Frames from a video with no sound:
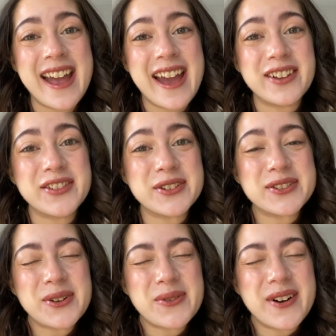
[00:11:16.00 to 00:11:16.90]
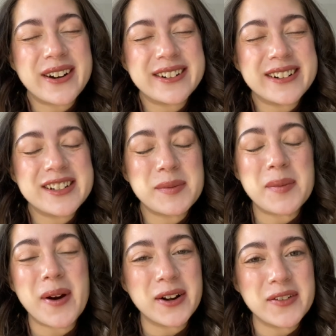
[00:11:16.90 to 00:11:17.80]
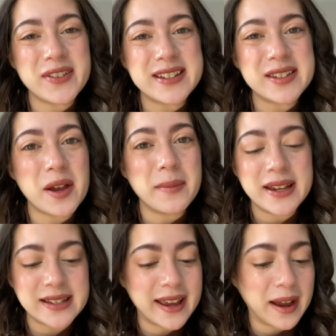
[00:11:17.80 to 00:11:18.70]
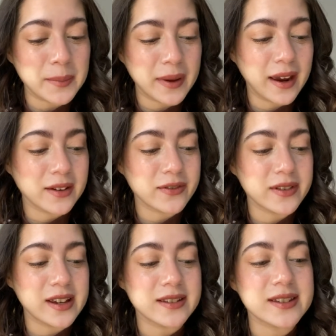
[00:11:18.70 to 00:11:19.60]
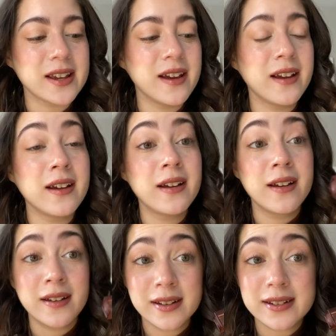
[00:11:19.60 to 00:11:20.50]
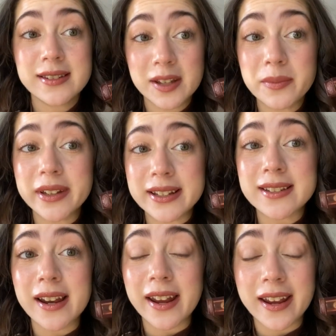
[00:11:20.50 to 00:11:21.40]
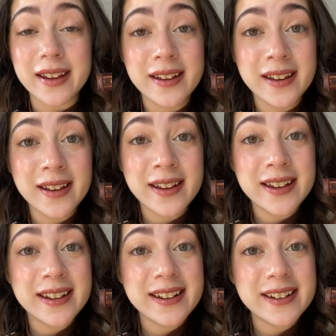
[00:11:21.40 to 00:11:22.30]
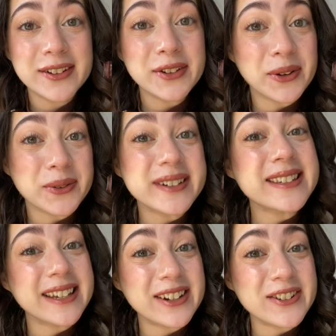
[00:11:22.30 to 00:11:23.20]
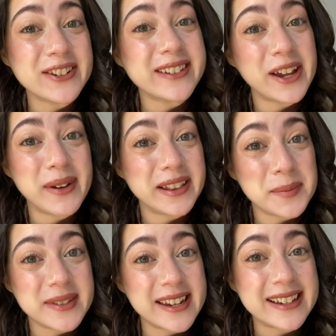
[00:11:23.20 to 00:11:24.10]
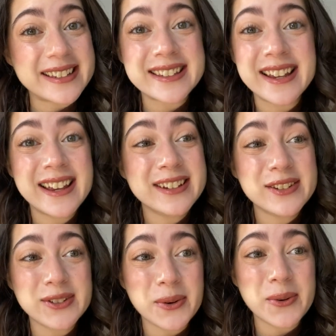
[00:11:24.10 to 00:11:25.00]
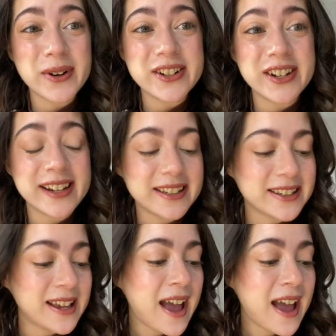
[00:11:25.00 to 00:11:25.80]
and feel so honored to be part of this amazing campaign for these simply stunning new signature lightweight lipsticks. So gorgeous.